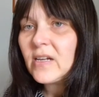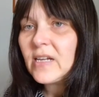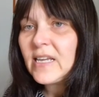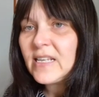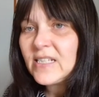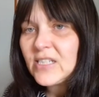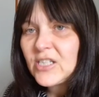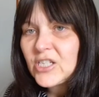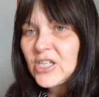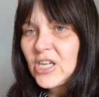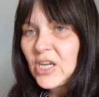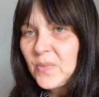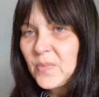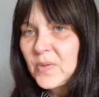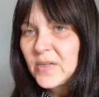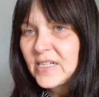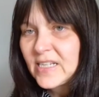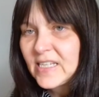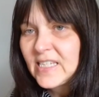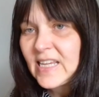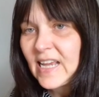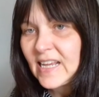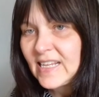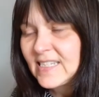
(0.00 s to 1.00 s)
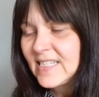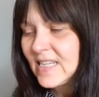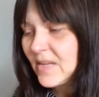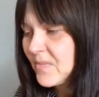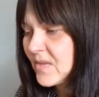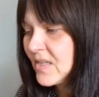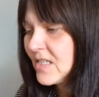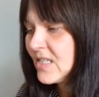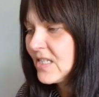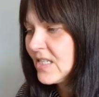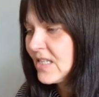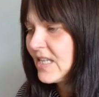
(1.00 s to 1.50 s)
It's cheaper to send
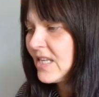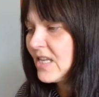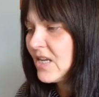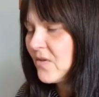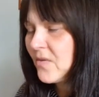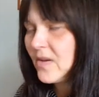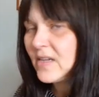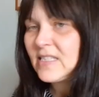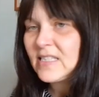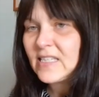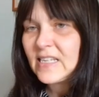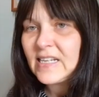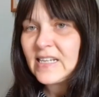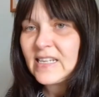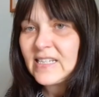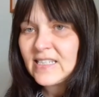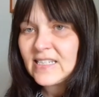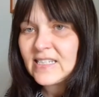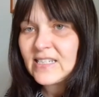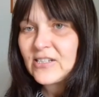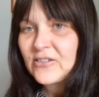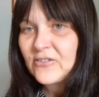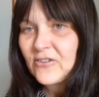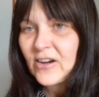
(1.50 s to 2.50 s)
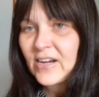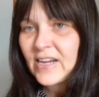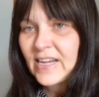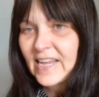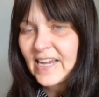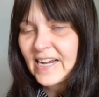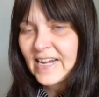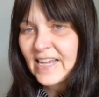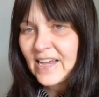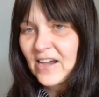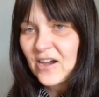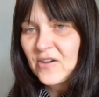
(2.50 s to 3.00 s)
something to the US than it is to try and
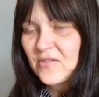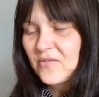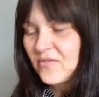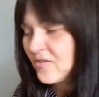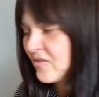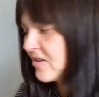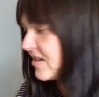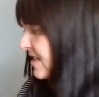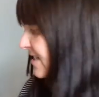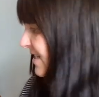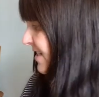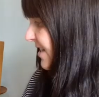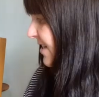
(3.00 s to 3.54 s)
get it over into